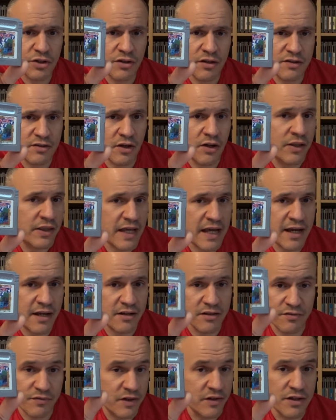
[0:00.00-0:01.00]
that's on that
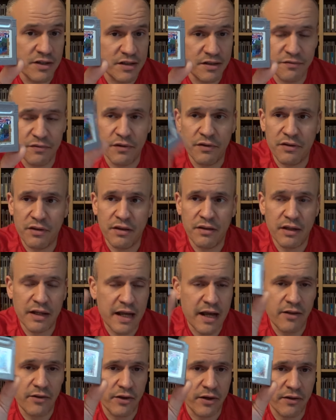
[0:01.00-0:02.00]
is very different than the
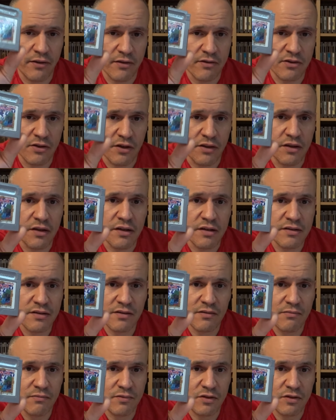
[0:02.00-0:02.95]
Galaga that's on this.